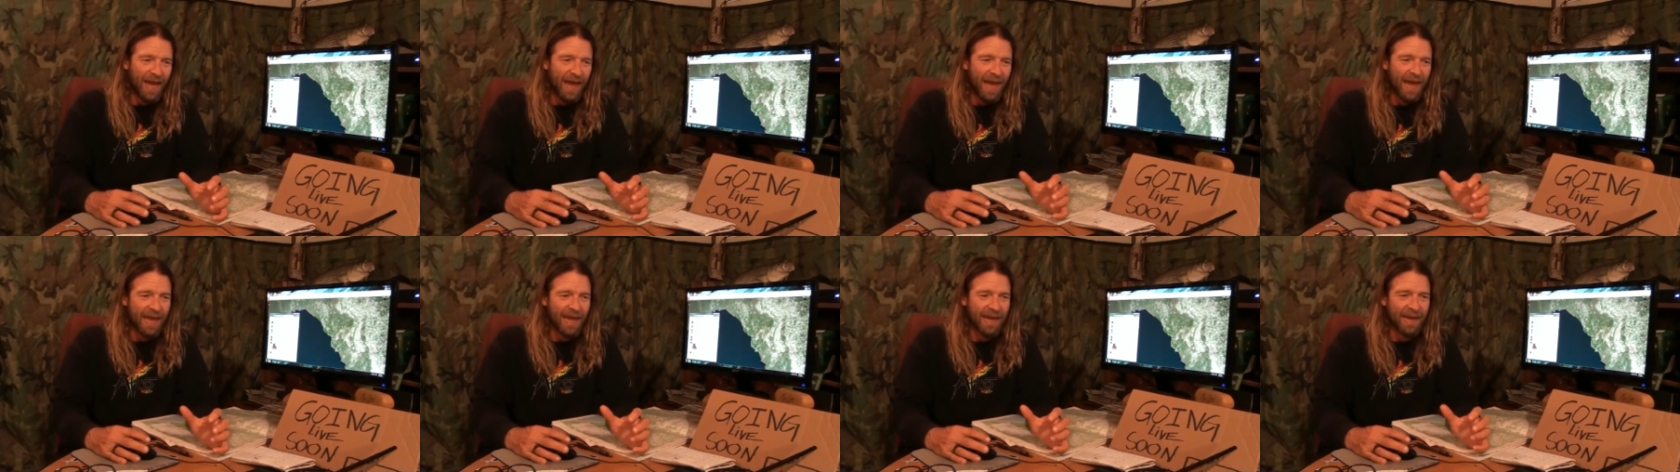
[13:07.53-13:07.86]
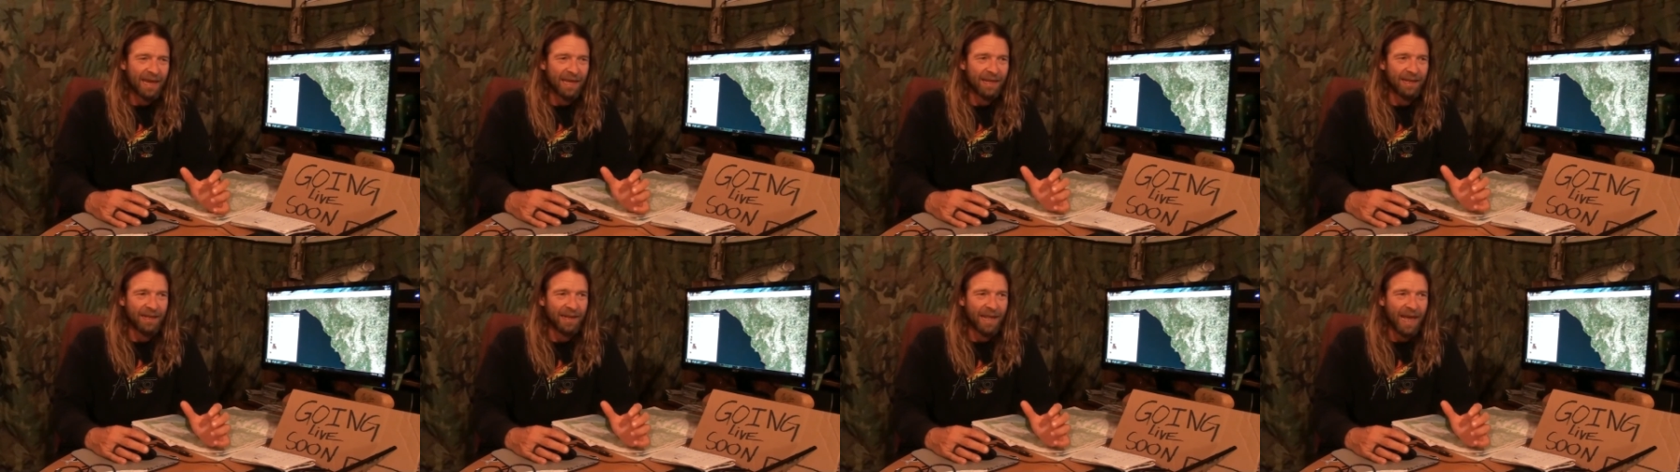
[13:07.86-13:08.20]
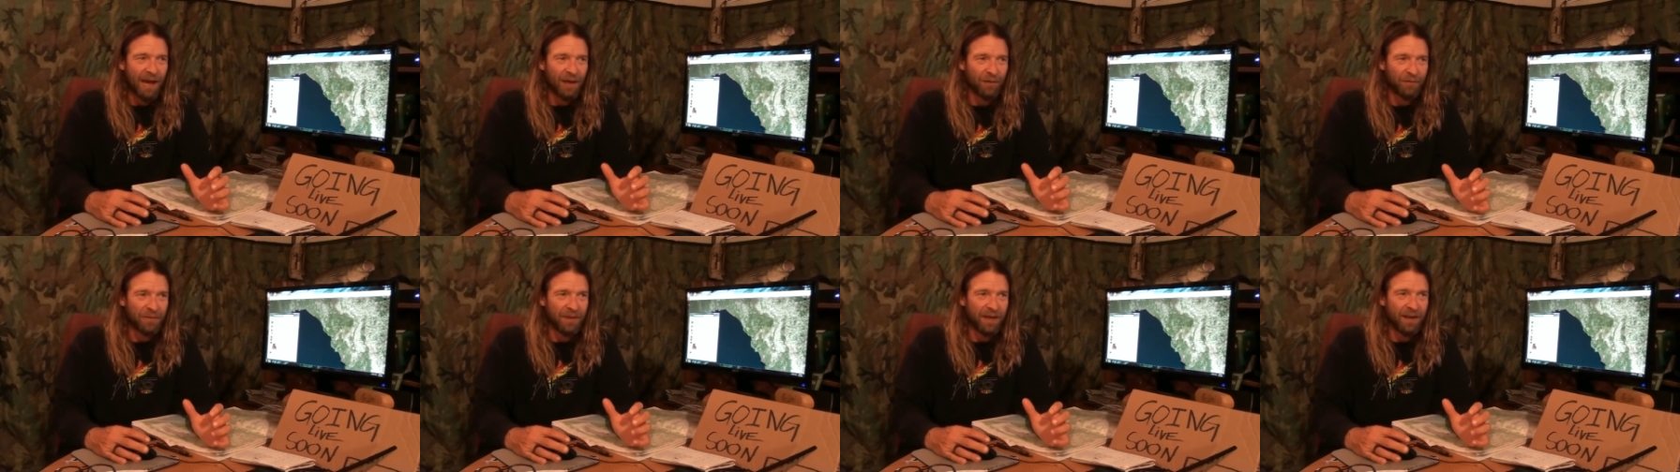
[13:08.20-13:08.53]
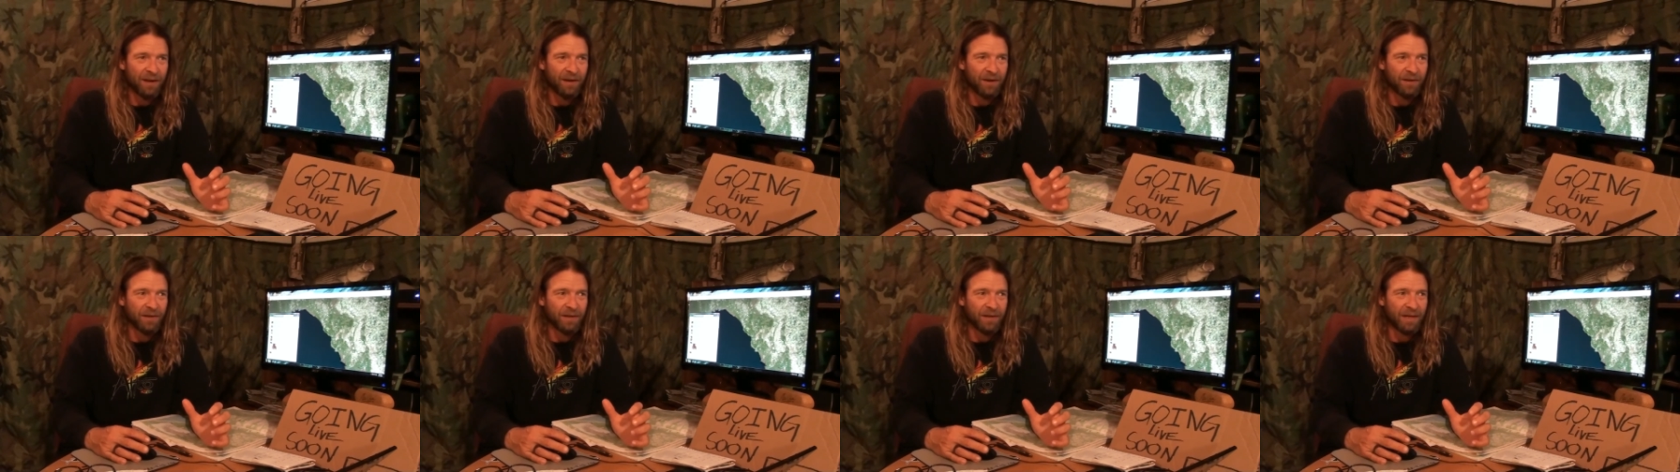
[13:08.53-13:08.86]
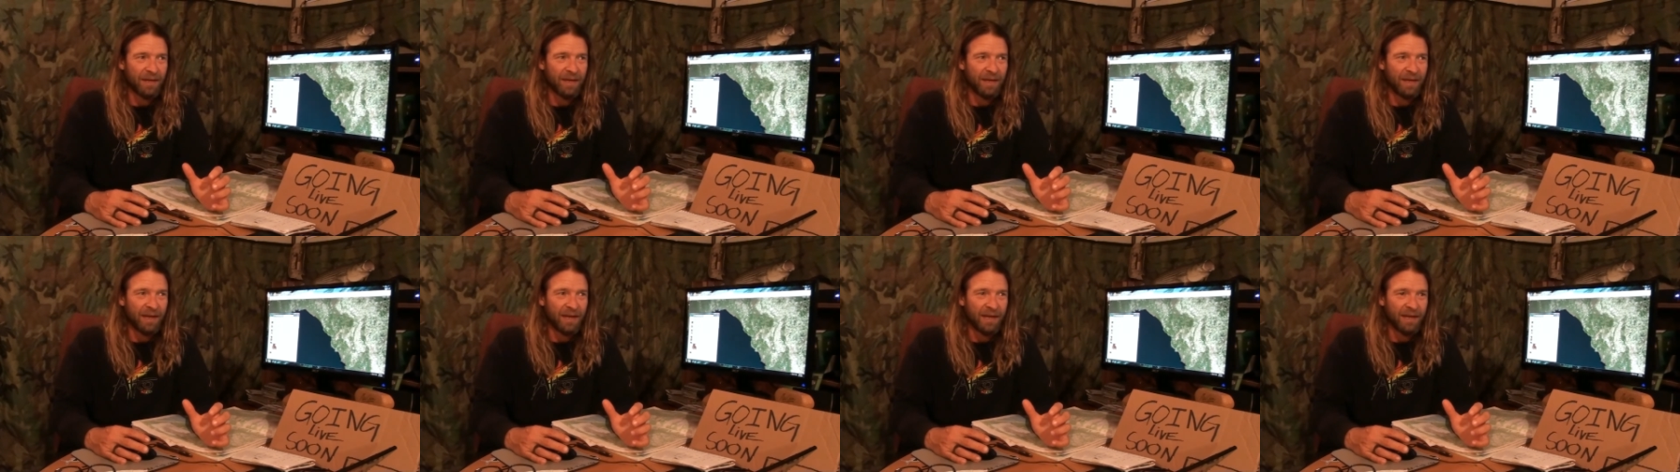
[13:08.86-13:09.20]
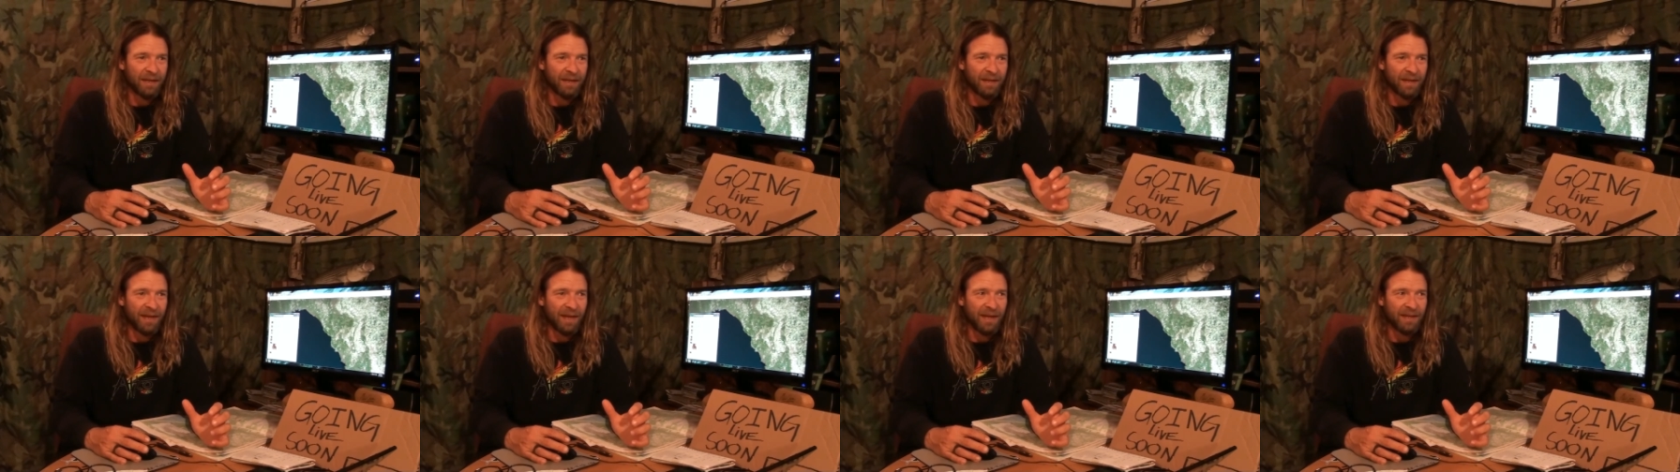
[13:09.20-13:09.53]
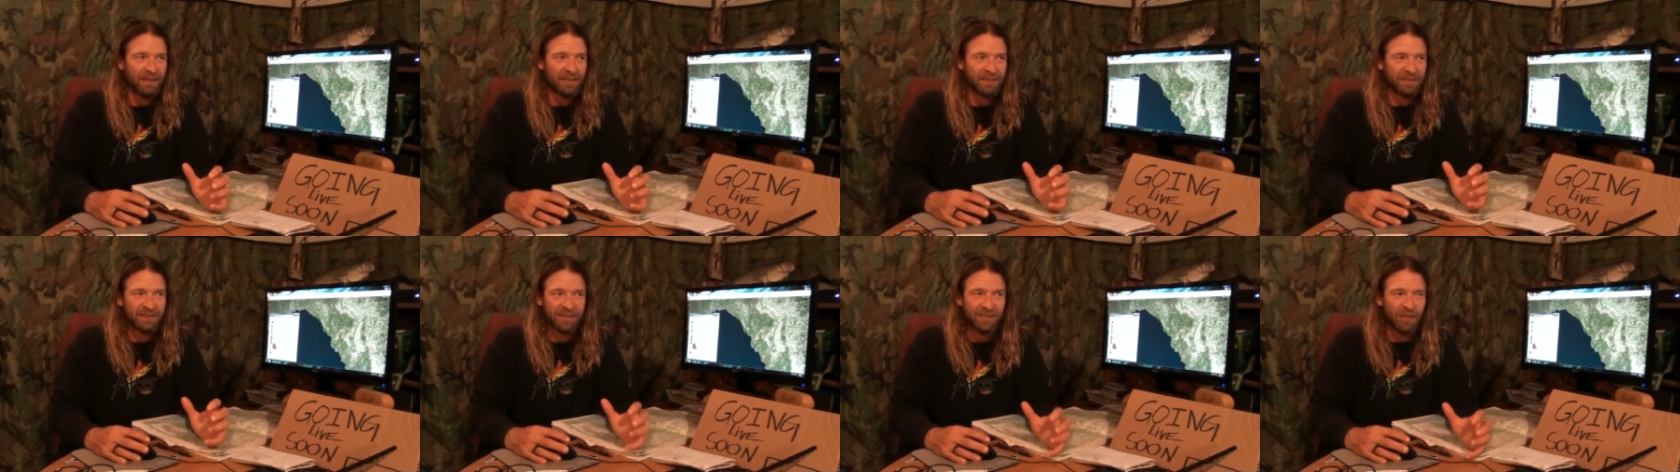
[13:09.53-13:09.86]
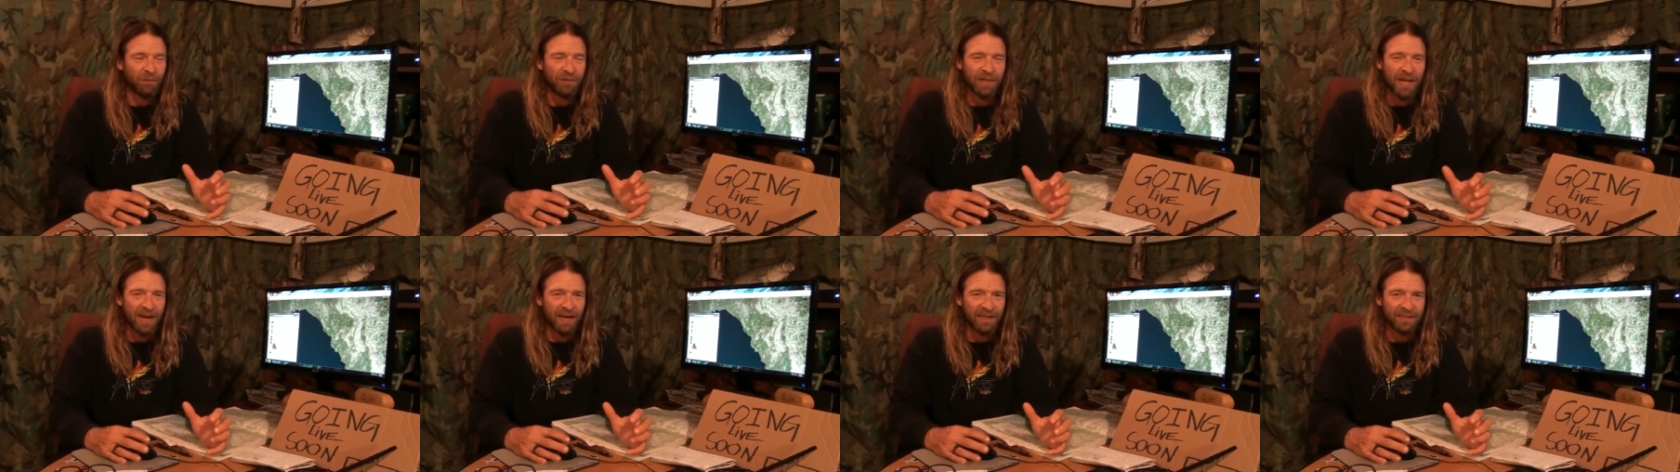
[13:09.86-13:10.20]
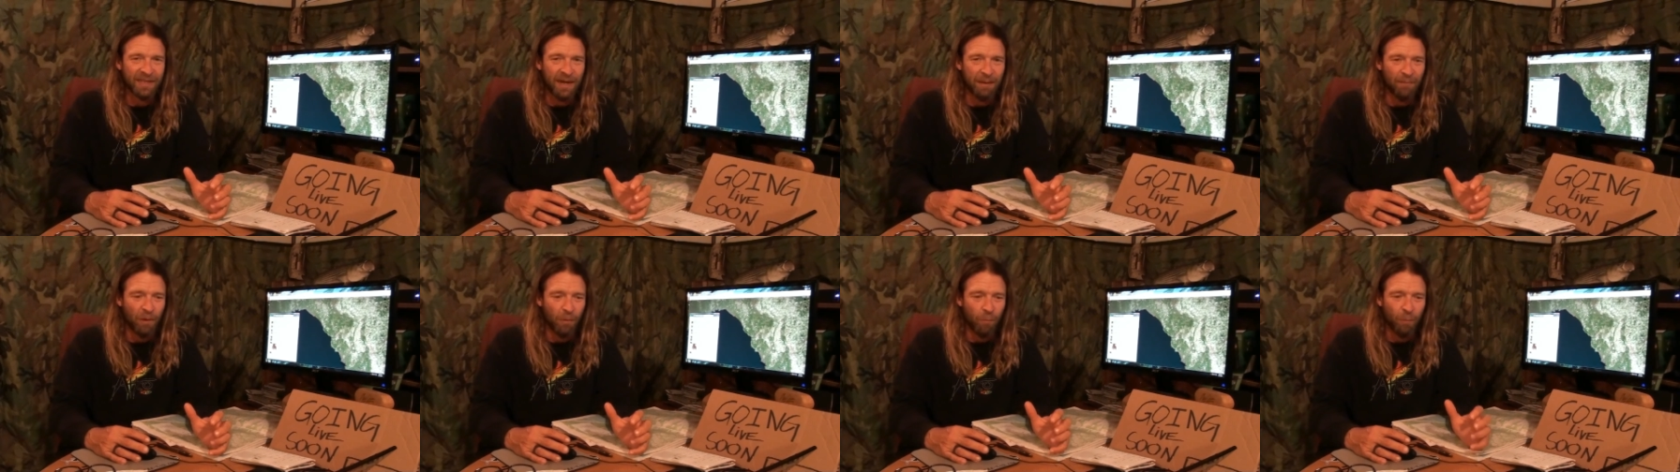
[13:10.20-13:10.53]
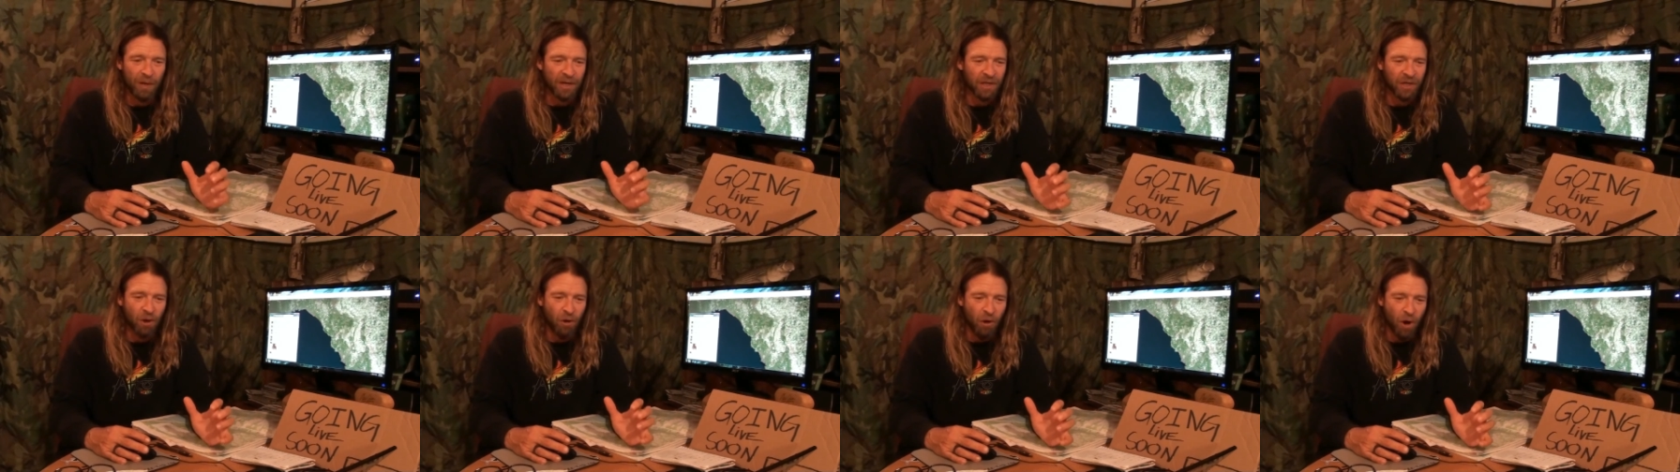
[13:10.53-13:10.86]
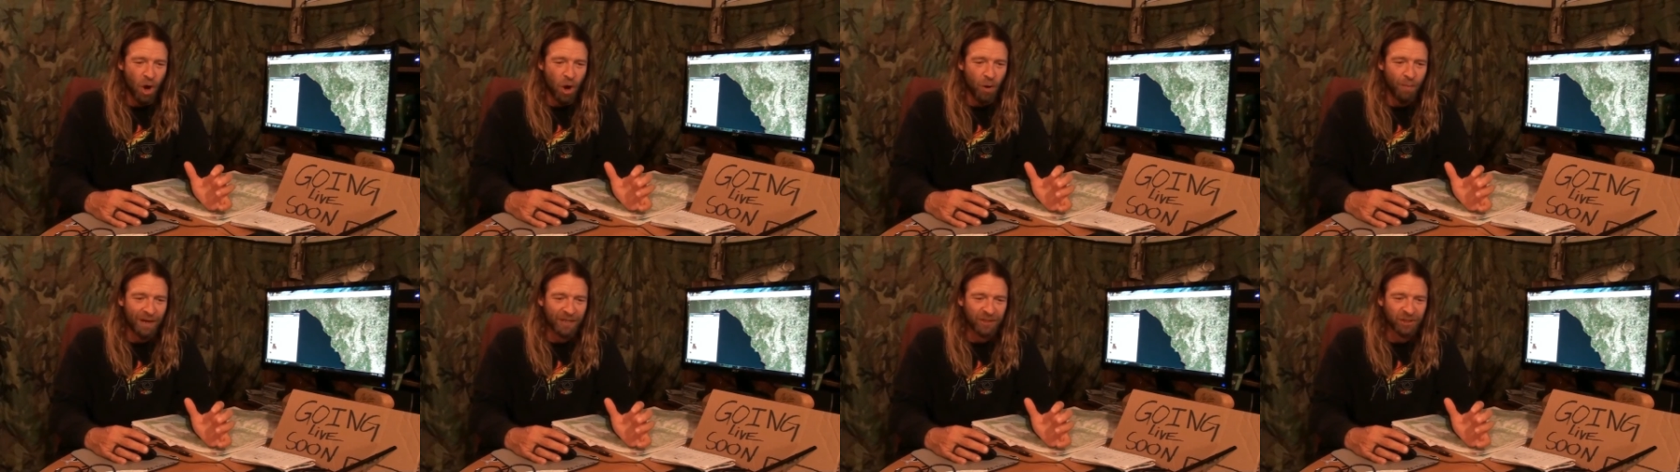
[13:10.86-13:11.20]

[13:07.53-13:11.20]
and out there, and there's still not a time I want to go home.